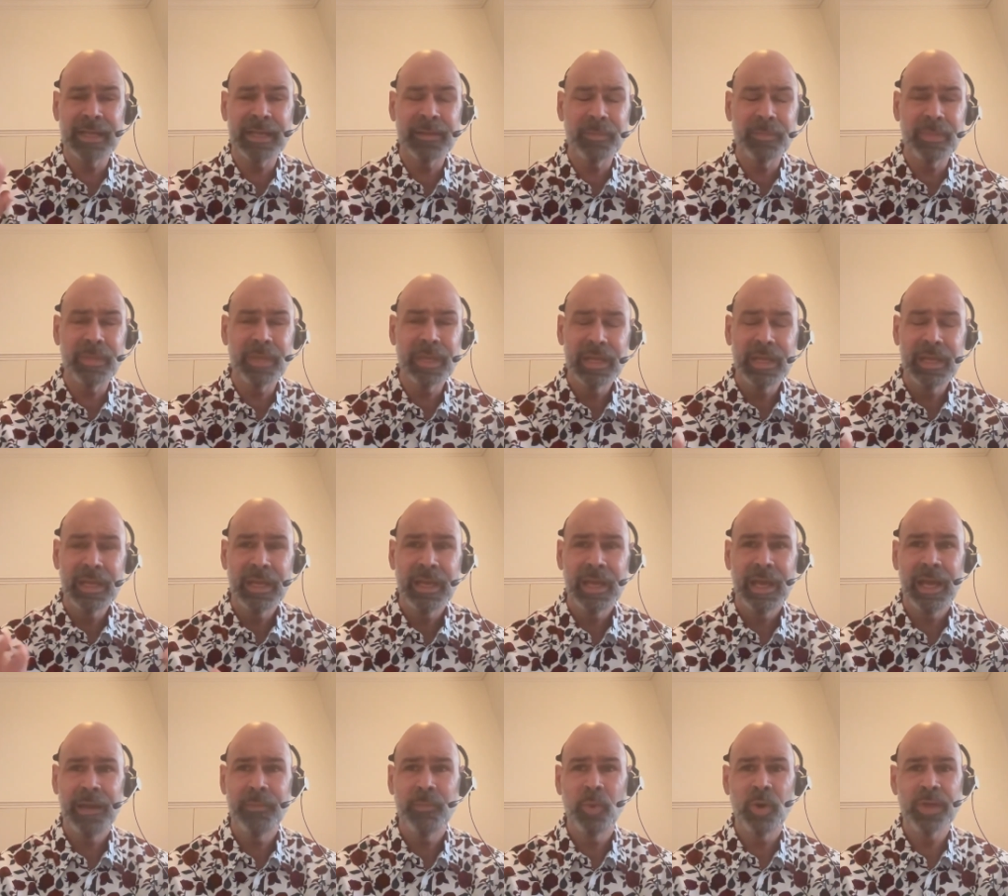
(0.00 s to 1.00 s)

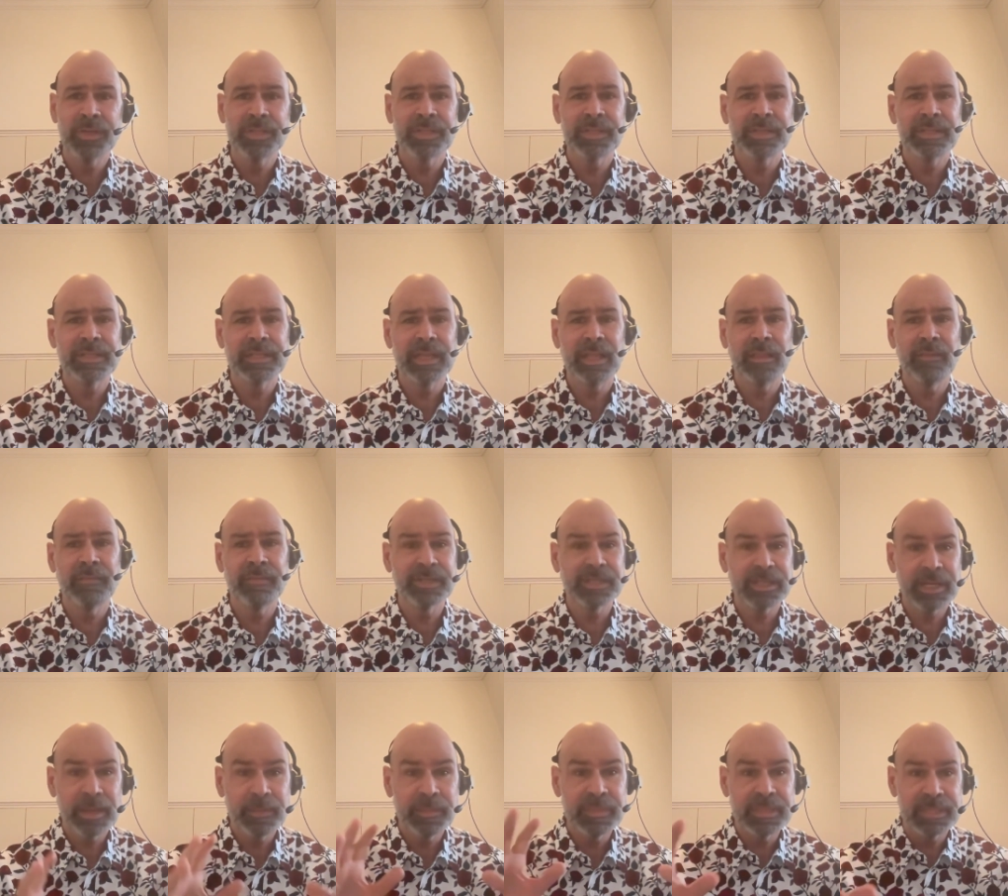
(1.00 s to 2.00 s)
I'm watching the
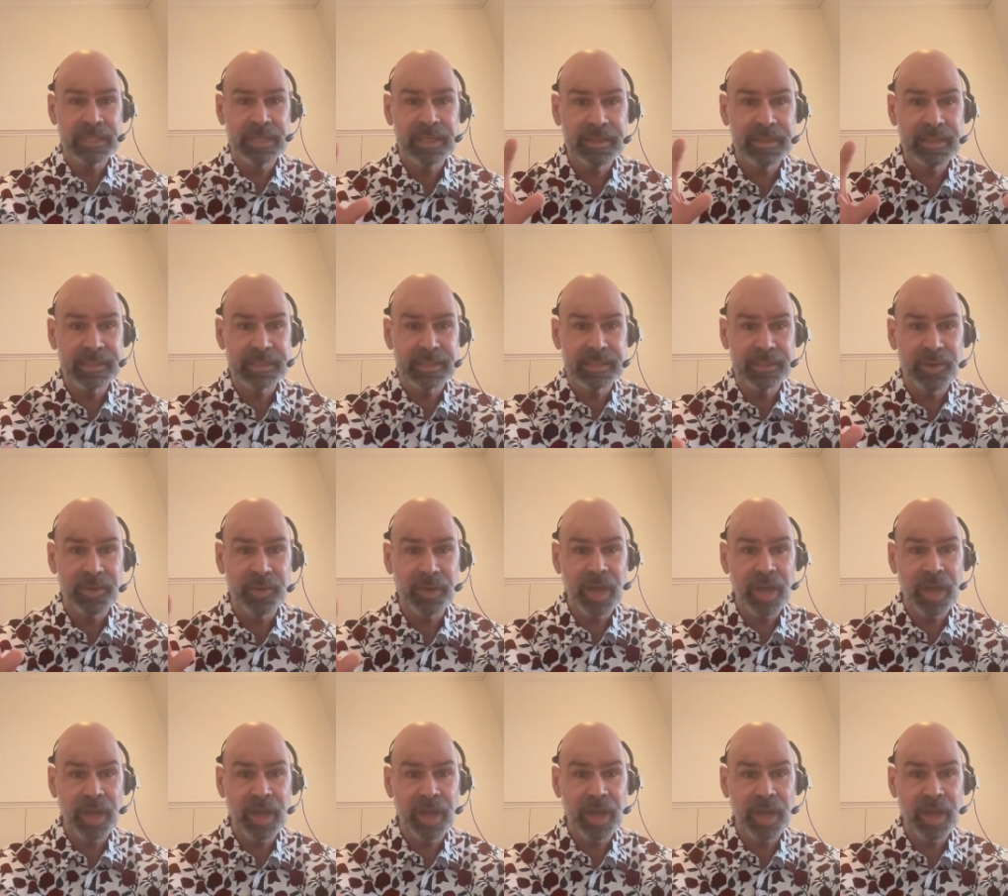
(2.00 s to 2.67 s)
television, I'm seeing this,